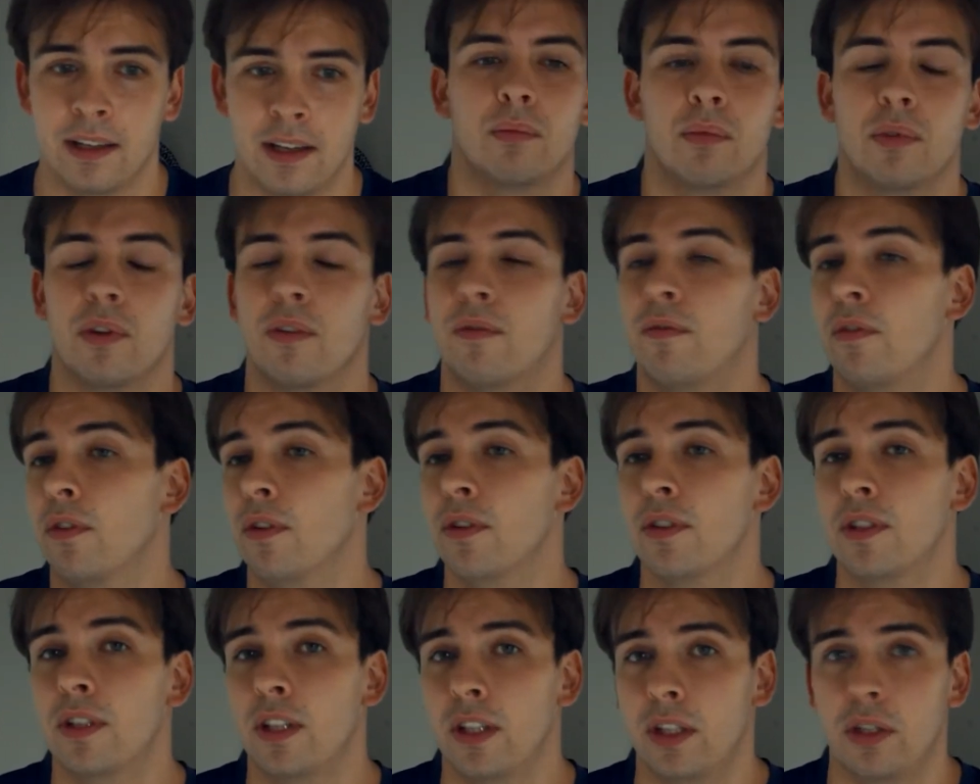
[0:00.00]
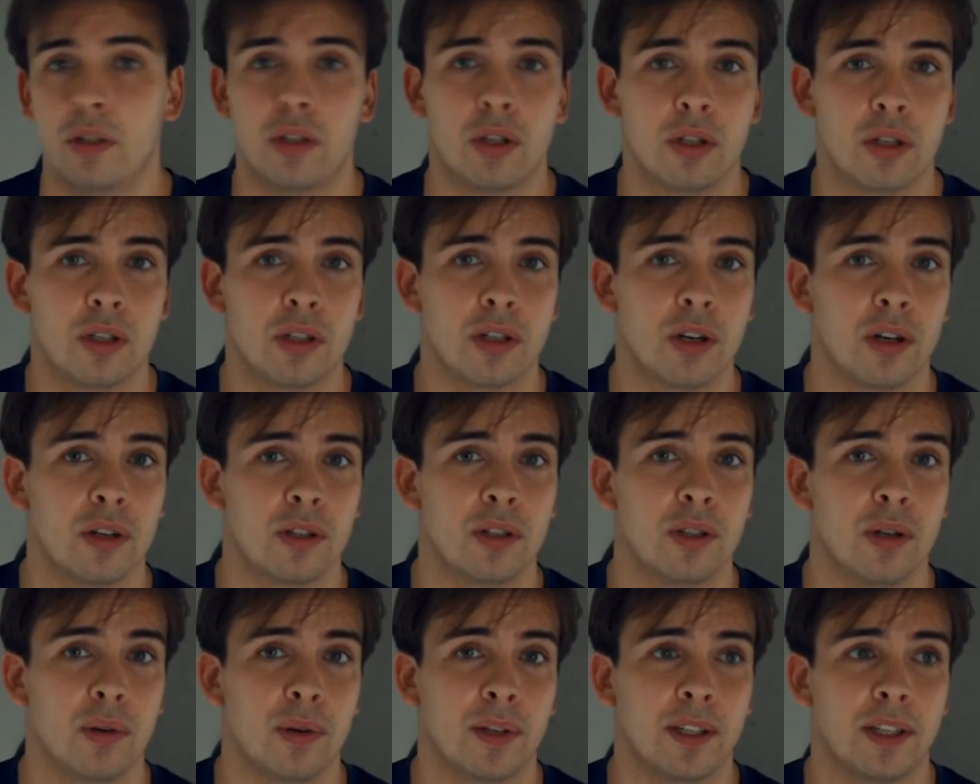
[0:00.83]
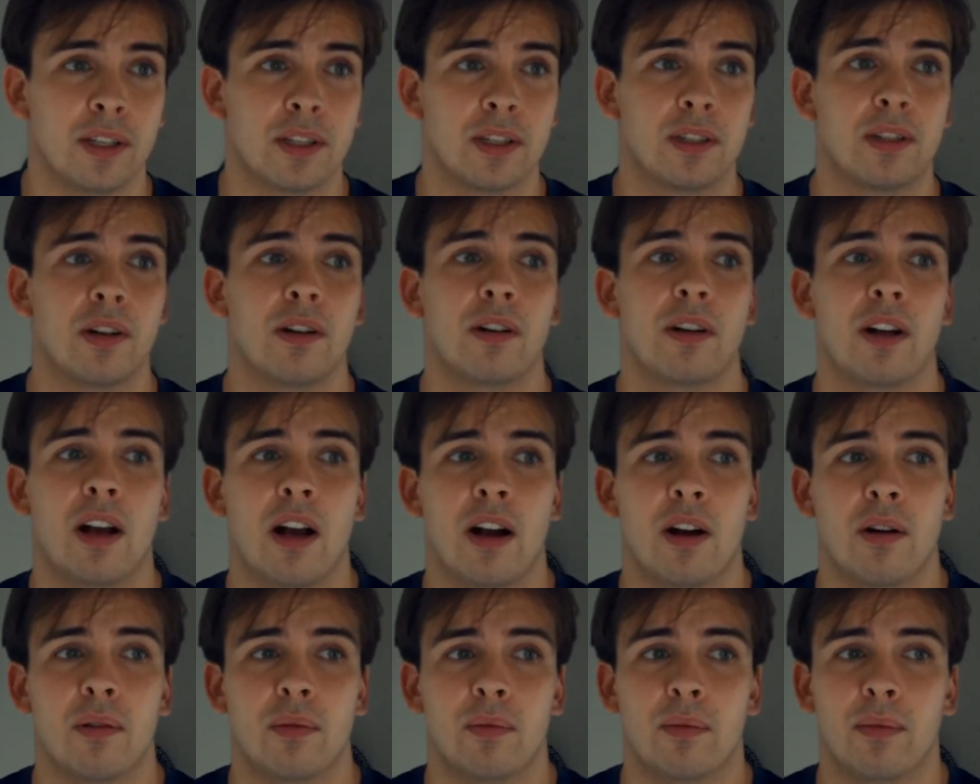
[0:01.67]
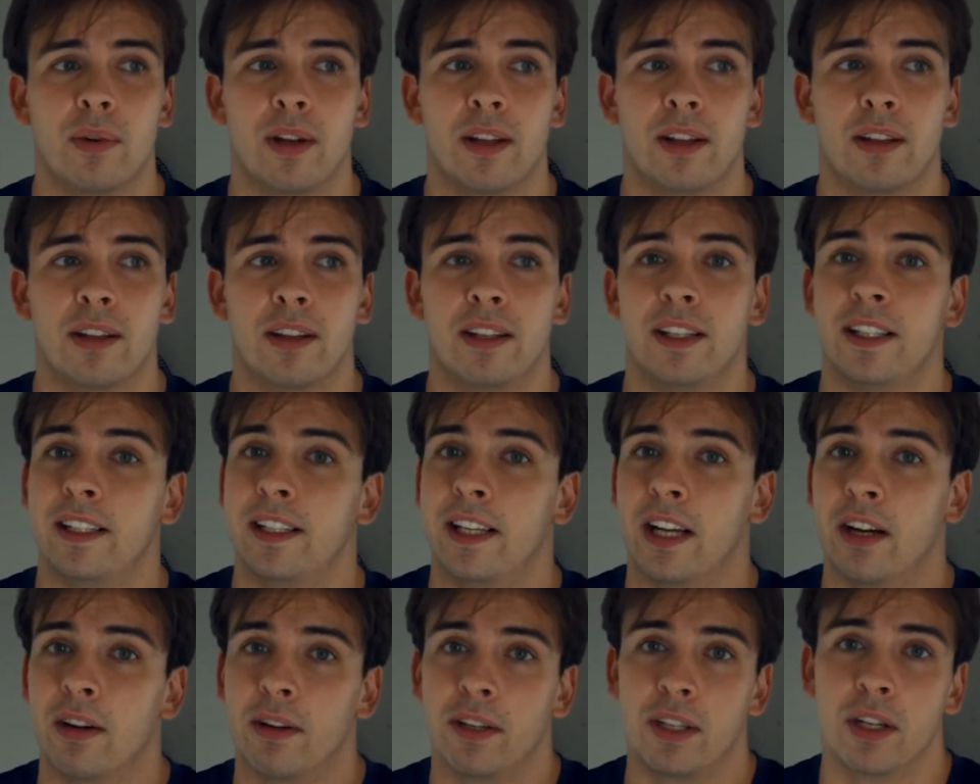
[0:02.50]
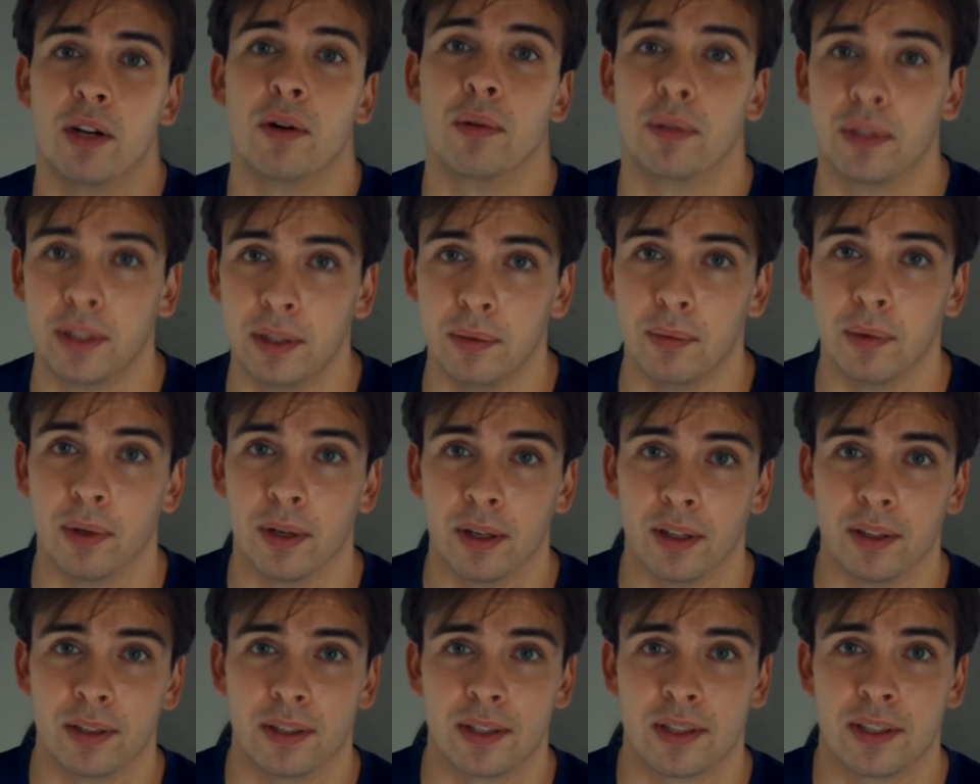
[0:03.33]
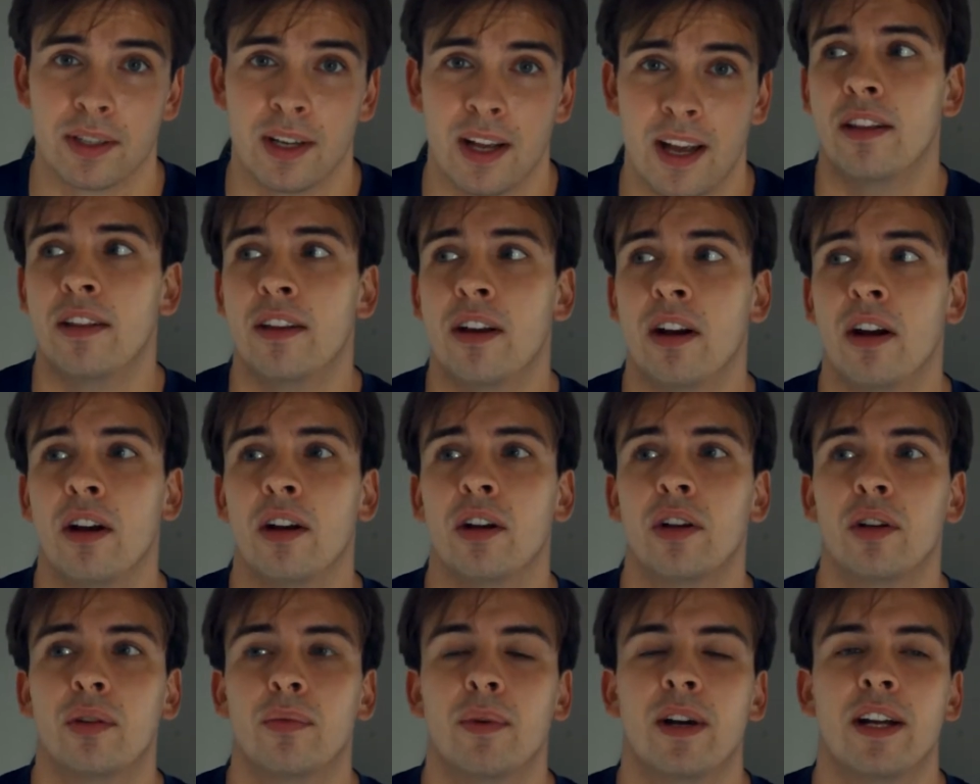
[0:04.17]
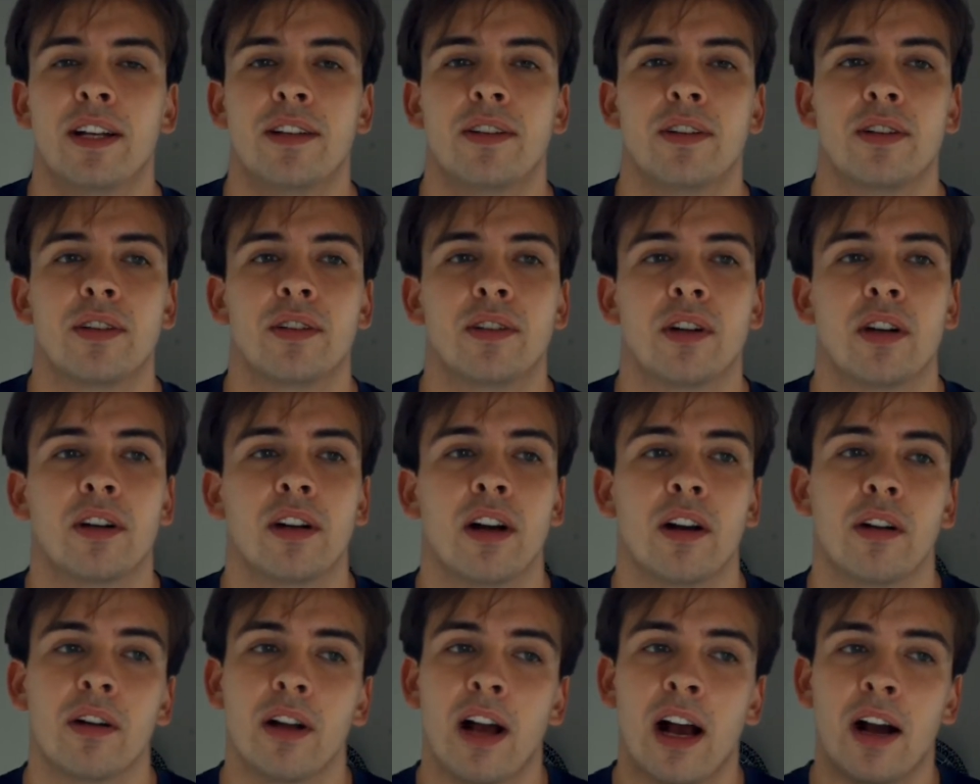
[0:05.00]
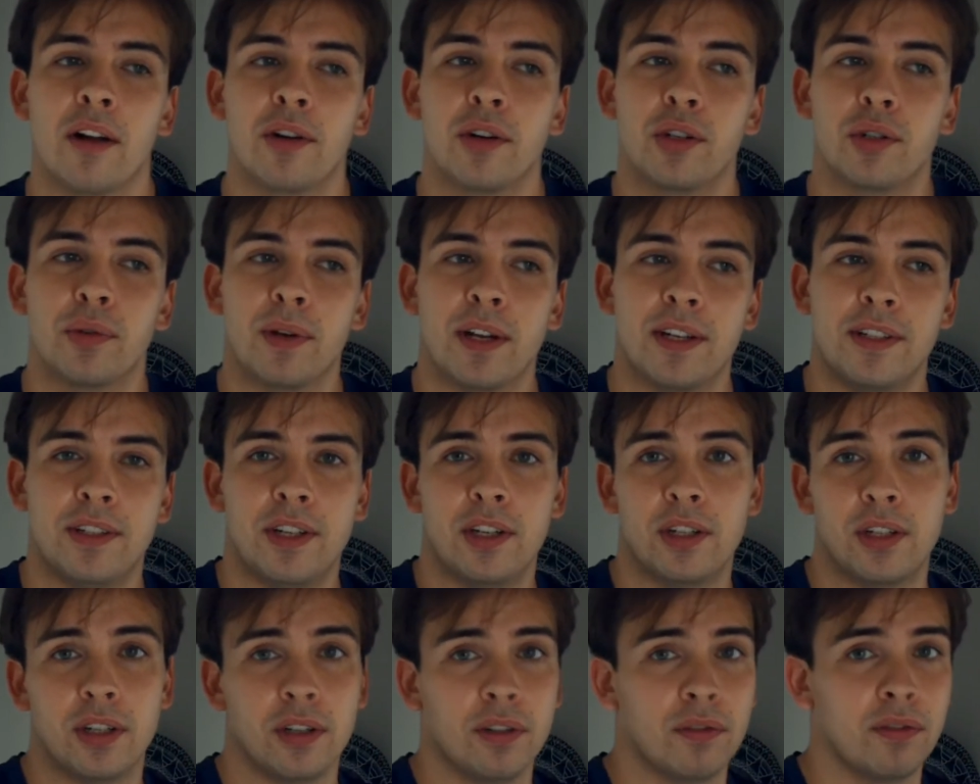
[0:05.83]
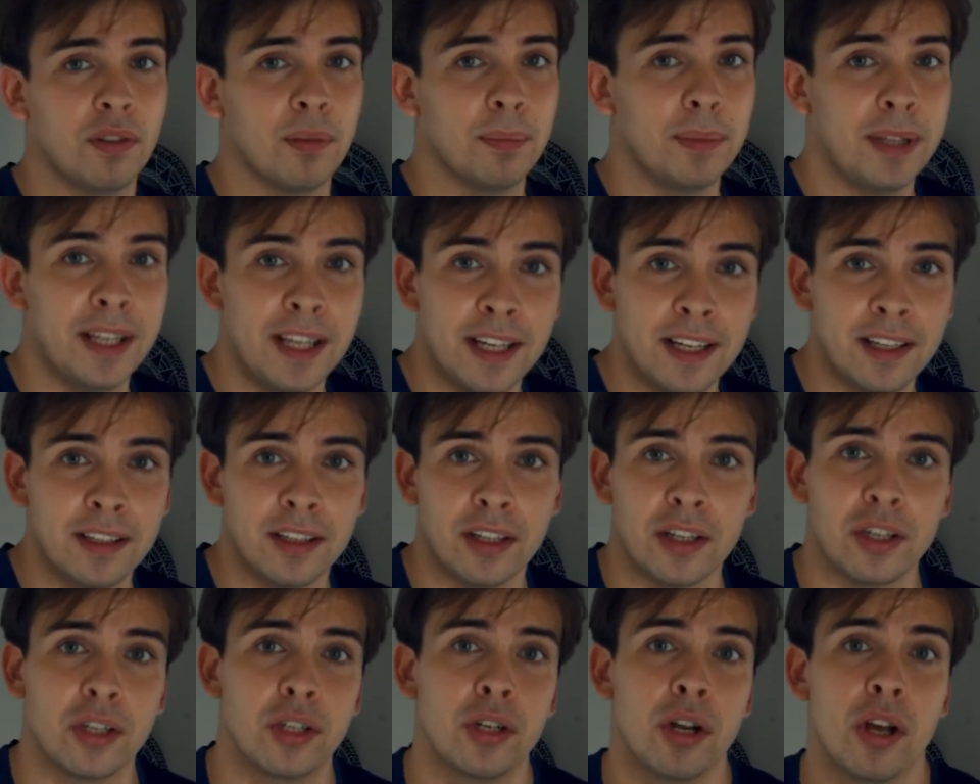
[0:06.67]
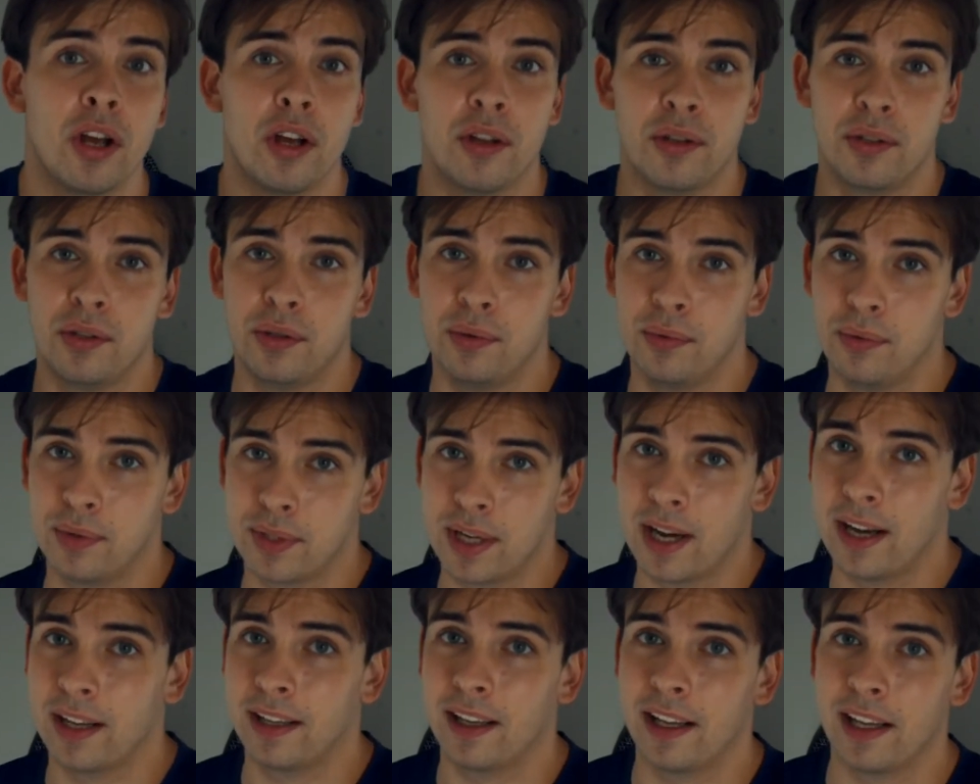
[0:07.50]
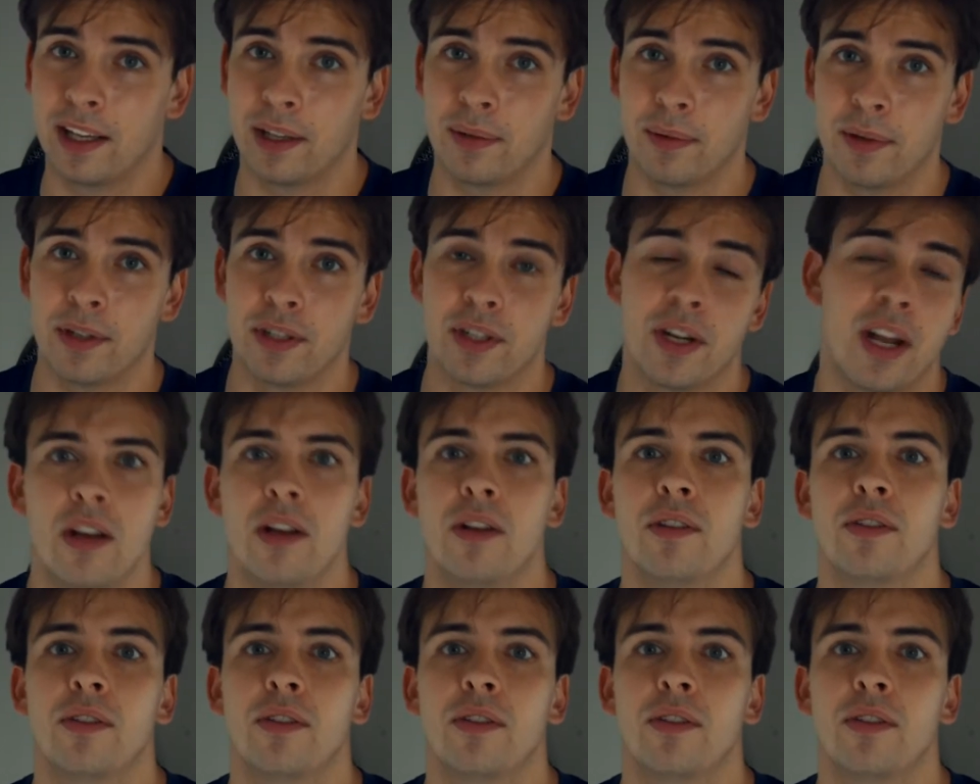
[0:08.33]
Well, the first thing you should start doing is start out with the karaoke words. They are a good way to start out how to transition from English to Thai language.